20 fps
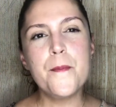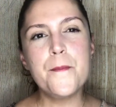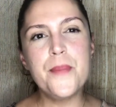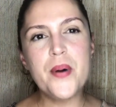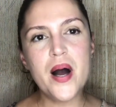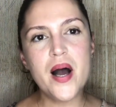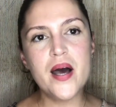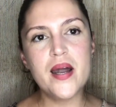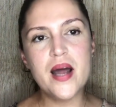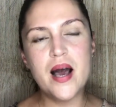
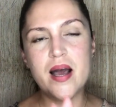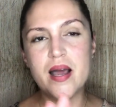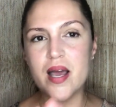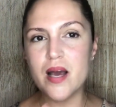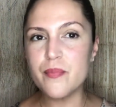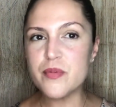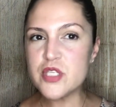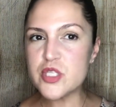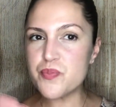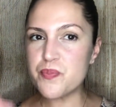but I
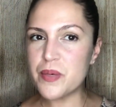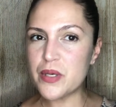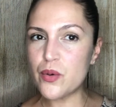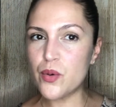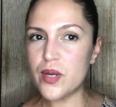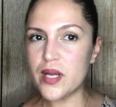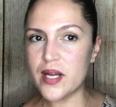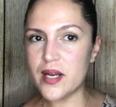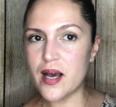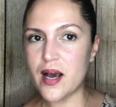am a
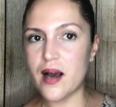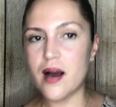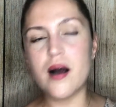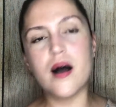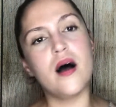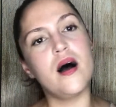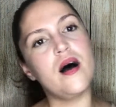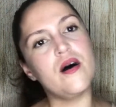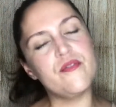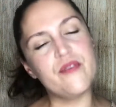spirulina
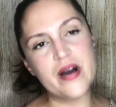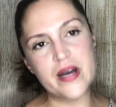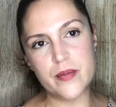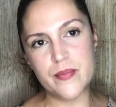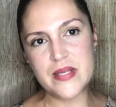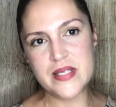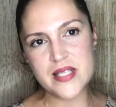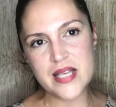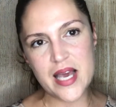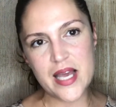uh,
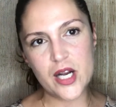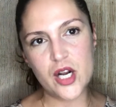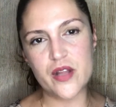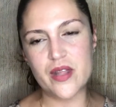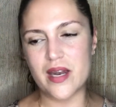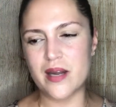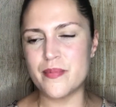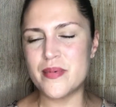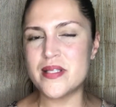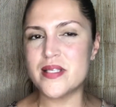vitamin taker
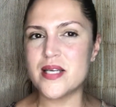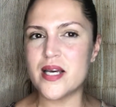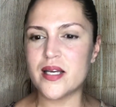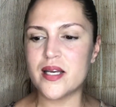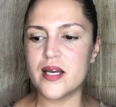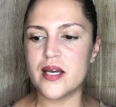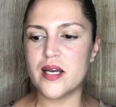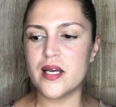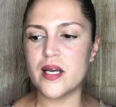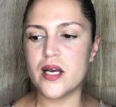that I've been
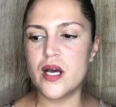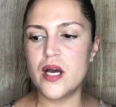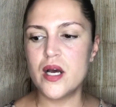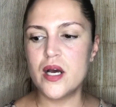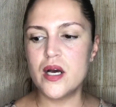taking